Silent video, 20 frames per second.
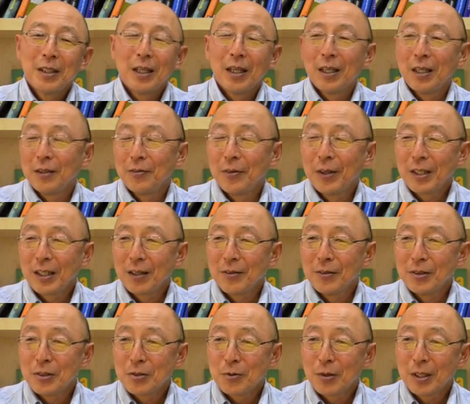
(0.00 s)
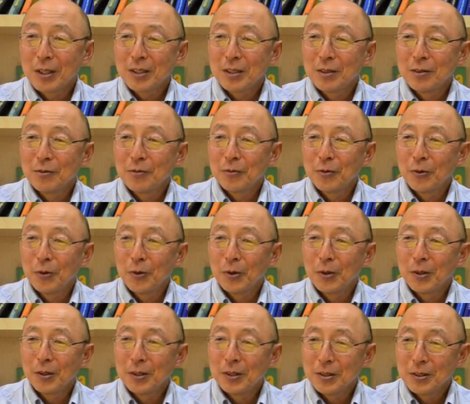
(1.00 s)
uh, effective instruction
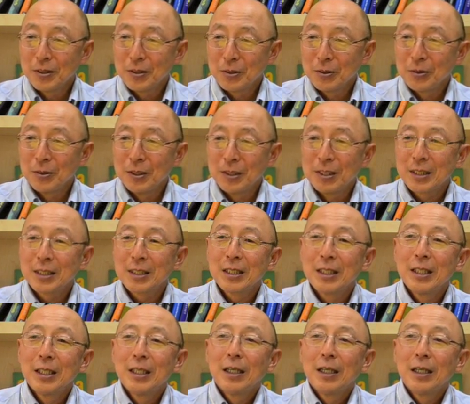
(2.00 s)
for the students.